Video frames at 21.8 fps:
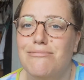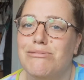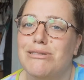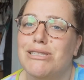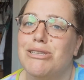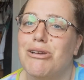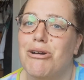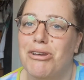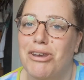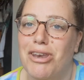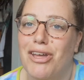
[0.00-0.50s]

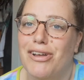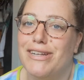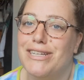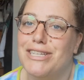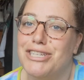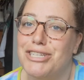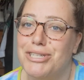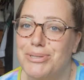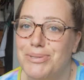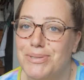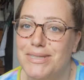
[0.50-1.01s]
got Nike
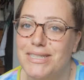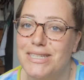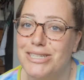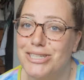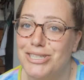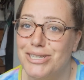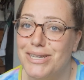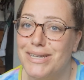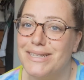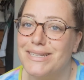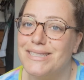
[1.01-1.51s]
shoes this
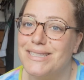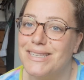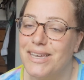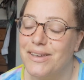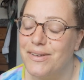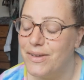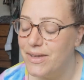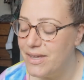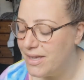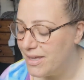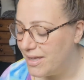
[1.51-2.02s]
year, so
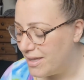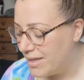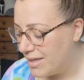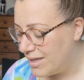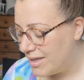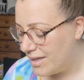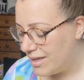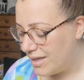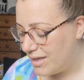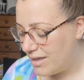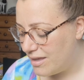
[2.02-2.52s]

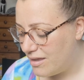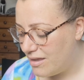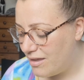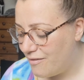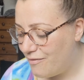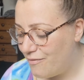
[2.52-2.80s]
I